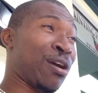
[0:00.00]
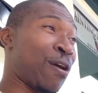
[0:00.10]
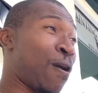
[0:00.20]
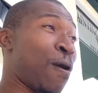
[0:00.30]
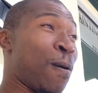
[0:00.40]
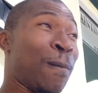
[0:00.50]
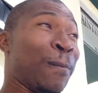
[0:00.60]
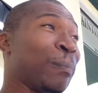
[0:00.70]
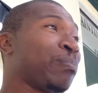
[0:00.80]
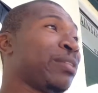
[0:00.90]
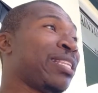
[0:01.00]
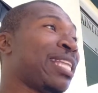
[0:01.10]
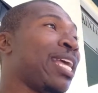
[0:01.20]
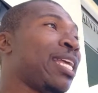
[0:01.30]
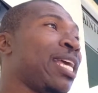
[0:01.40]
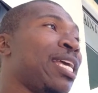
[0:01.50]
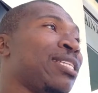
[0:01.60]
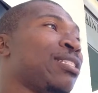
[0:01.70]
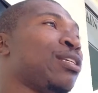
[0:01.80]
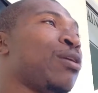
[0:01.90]
The thing
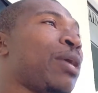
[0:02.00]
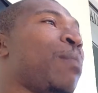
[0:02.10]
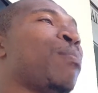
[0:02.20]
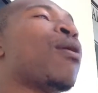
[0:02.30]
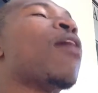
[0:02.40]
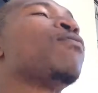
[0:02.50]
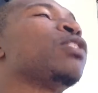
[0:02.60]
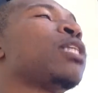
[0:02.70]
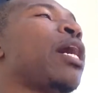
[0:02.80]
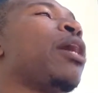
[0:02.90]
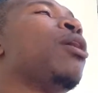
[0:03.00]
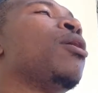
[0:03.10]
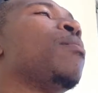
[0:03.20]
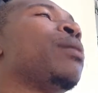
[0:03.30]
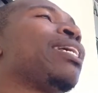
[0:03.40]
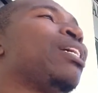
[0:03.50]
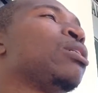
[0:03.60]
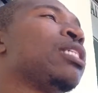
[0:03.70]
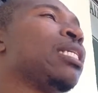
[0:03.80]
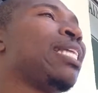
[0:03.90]
is, you know, he prophesied. But
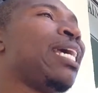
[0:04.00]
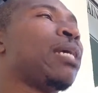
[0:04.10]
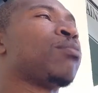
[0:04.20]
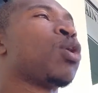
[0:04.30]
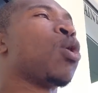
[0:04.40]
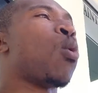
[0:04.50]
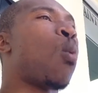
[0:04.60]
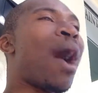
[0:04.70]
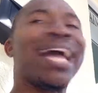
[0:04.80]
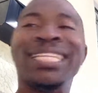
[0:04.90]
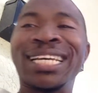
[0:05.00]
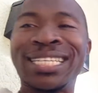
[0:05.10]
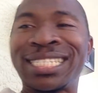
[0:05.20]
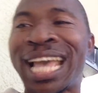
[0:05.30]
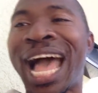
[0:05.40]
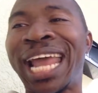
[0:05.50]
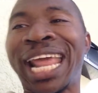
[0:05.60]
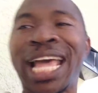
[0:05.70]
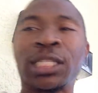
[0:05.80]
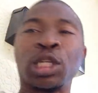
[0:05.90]
here's the thing: why does God
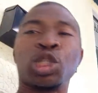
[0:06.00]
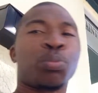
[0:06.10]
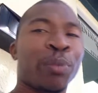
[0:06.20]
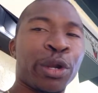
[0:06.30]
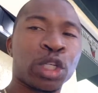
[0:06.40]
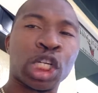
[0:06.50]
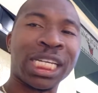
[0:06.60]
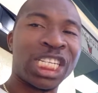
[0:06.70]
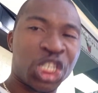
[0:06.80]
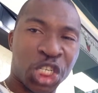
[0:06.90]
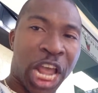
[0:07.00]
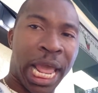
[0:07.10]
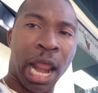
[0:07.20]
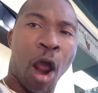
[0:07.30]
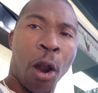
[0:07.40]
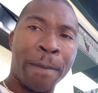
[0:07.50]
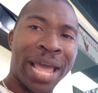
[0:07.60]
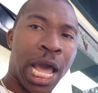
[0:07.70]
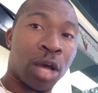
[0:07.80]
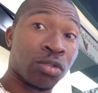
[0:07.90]
have to spiritually shut our
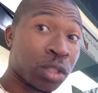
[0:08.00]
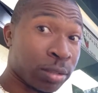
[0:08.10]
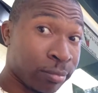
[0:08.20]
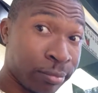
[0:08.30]
mouths?